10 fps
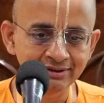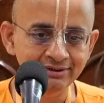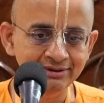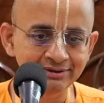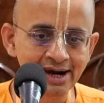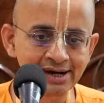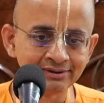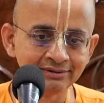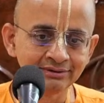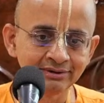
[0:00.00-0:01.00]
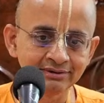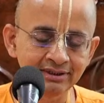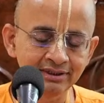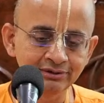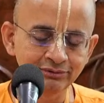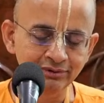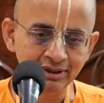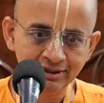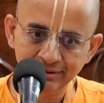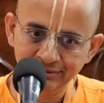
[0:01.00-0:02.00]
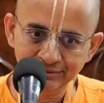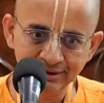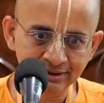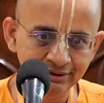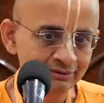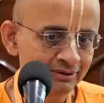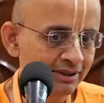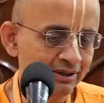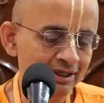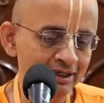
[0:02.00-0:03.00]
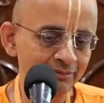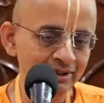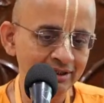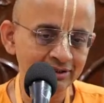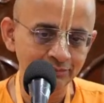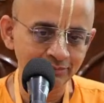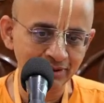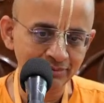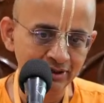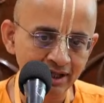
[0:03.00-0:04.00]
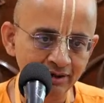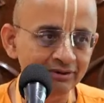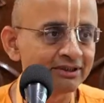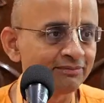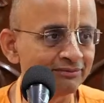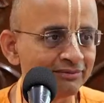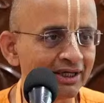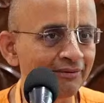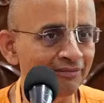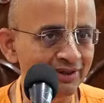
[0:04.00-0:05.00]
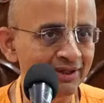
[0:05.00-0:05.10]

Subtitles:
in this is, see, you are calling me the Supreme Lord and worshipping me.